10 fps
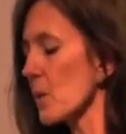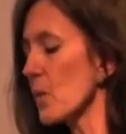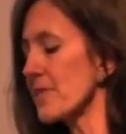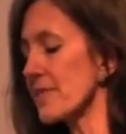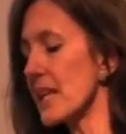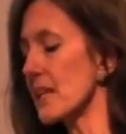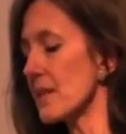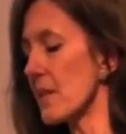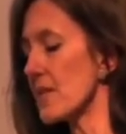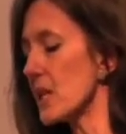we've
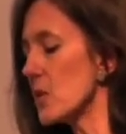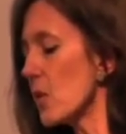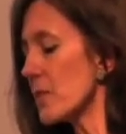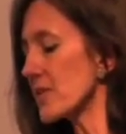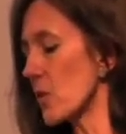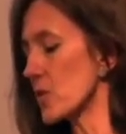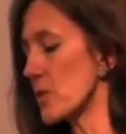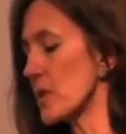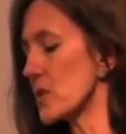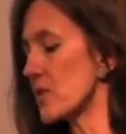seen the enormous
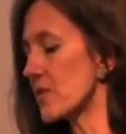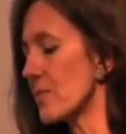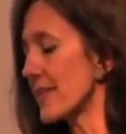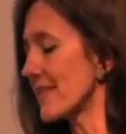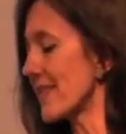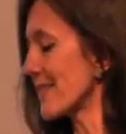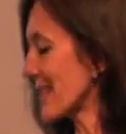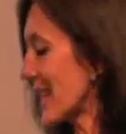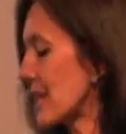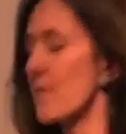contributions of business
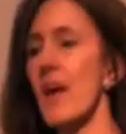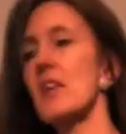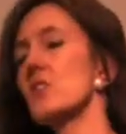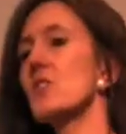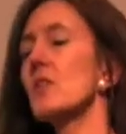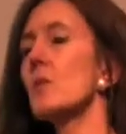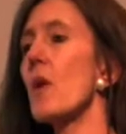in innovation,